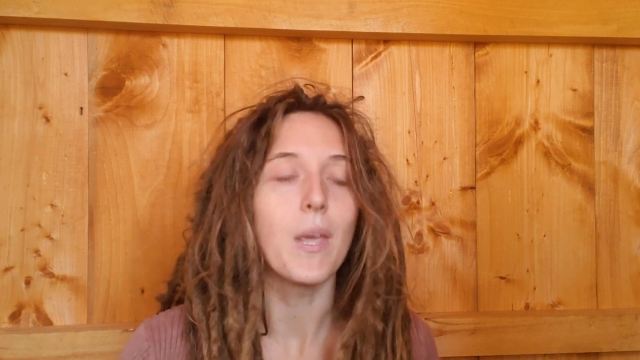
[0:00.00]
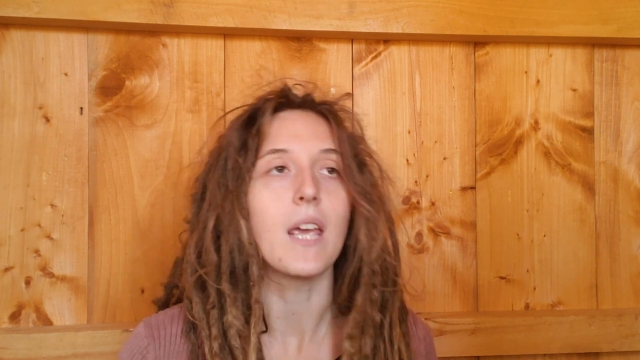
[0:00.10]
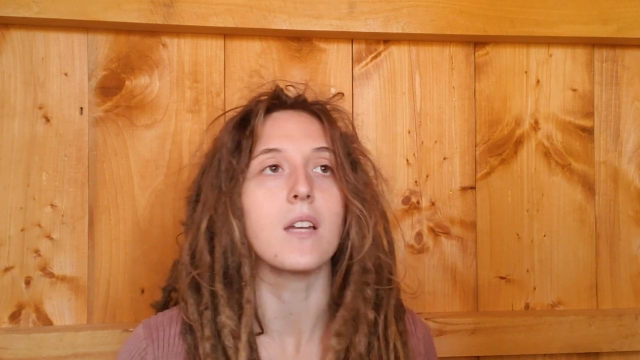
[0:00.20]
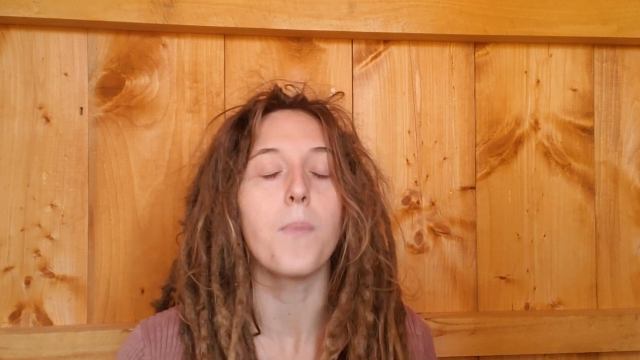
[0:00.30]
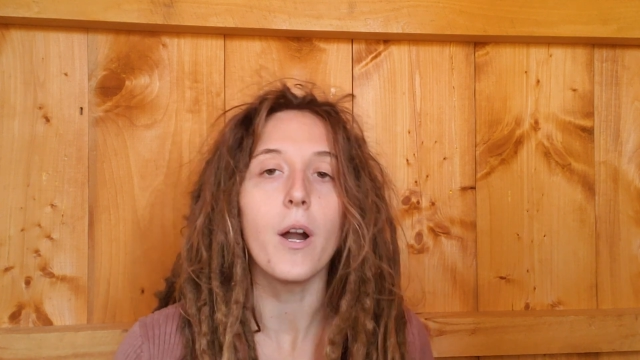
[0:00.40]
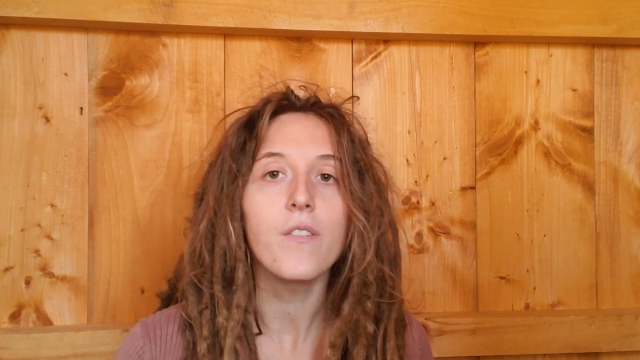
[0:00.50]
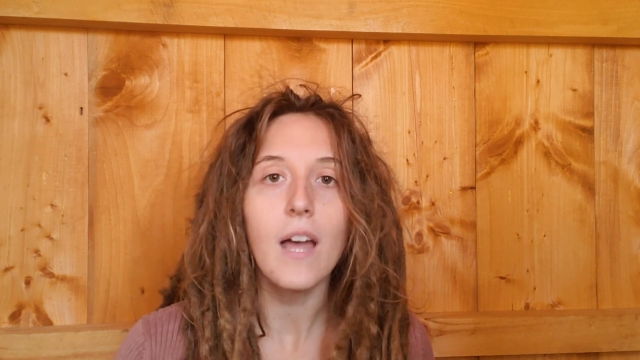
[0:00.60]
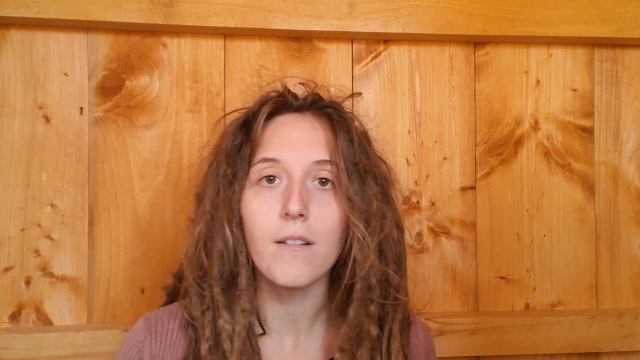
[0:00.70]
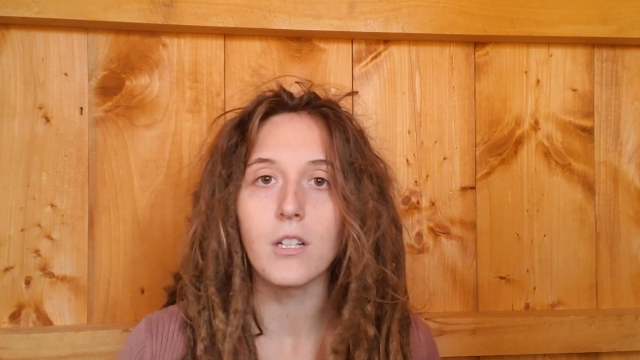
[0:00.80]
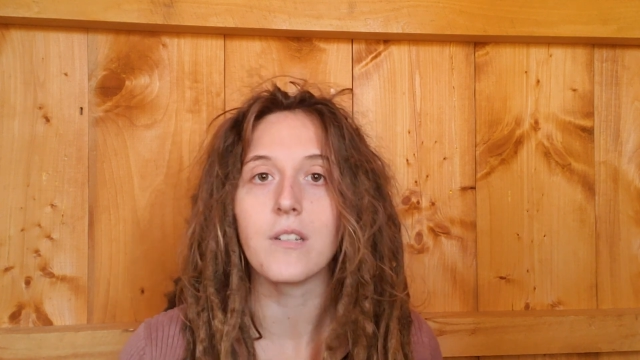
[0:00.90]
And part of
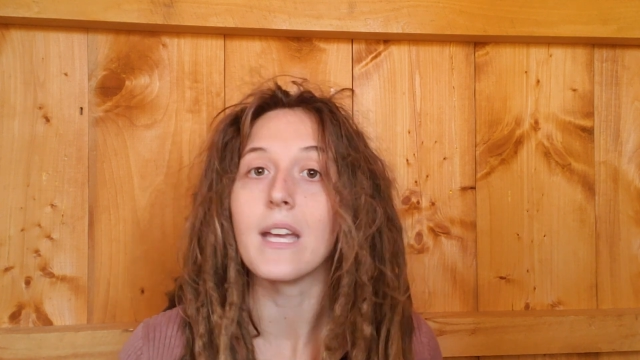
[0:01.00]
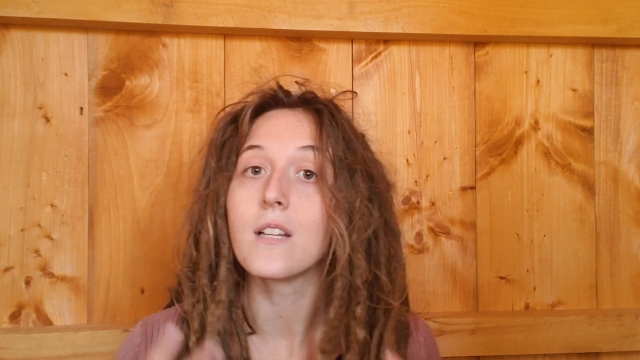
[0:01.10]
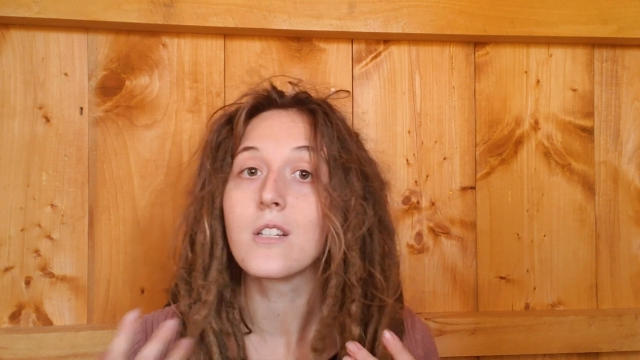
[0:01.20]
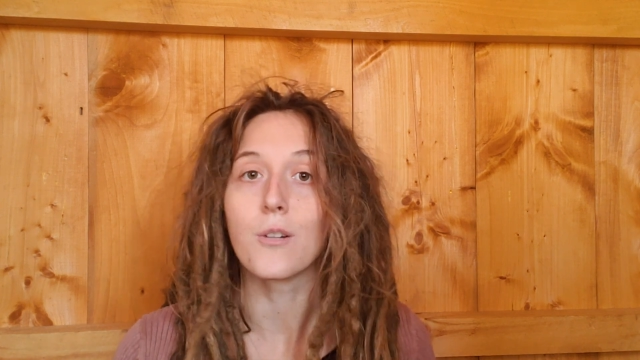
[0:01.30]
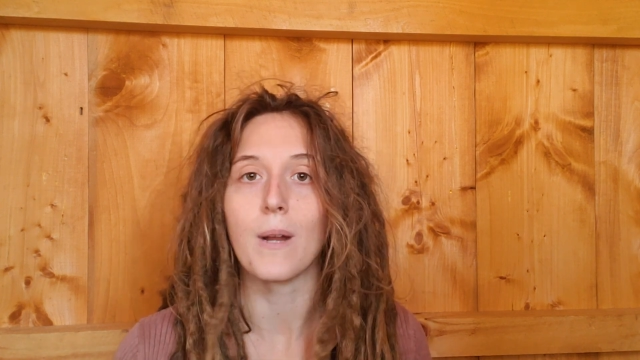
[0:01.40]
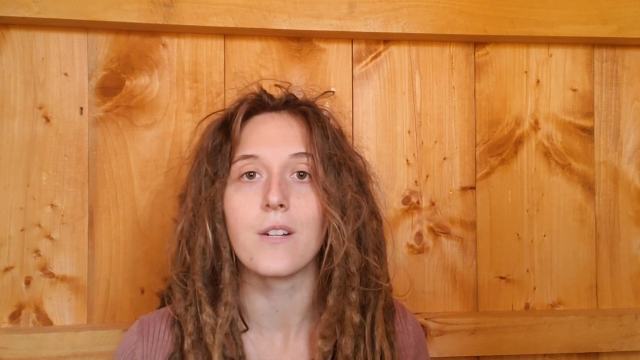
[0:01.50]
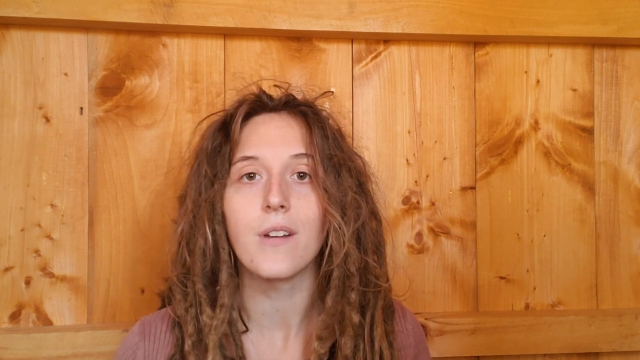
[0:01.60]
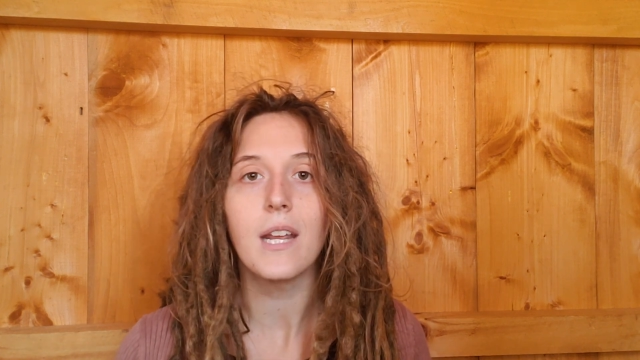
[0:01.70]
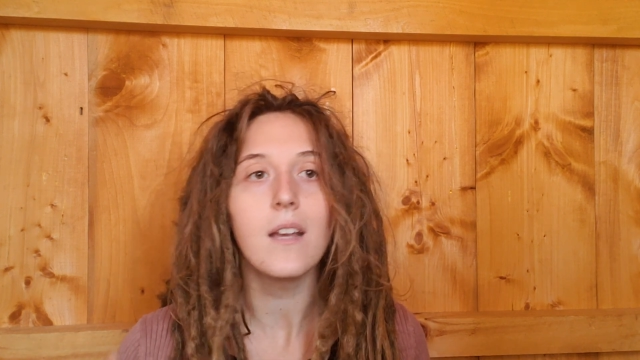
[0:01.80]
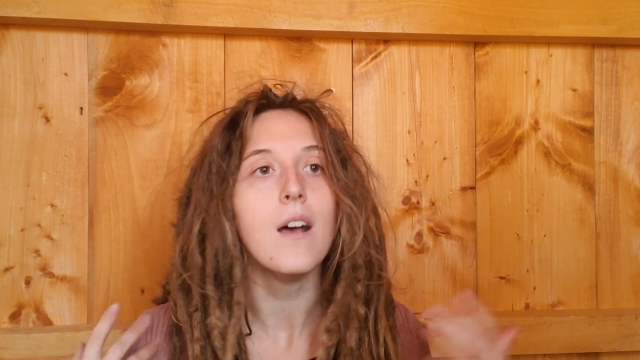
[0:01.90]
that looked like
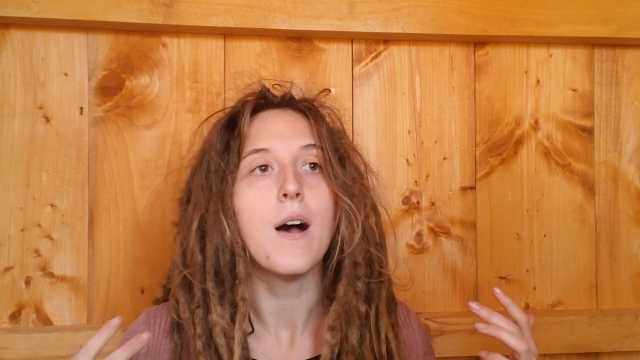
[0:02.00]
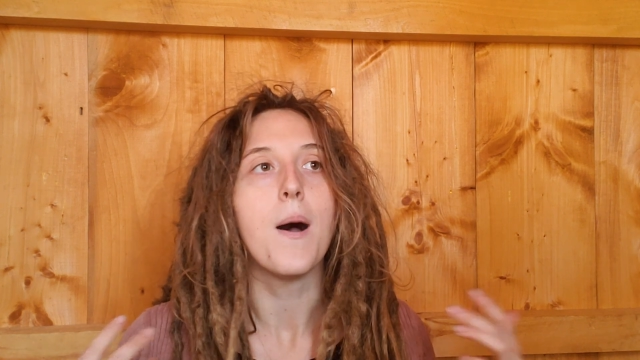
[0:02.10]
surrendering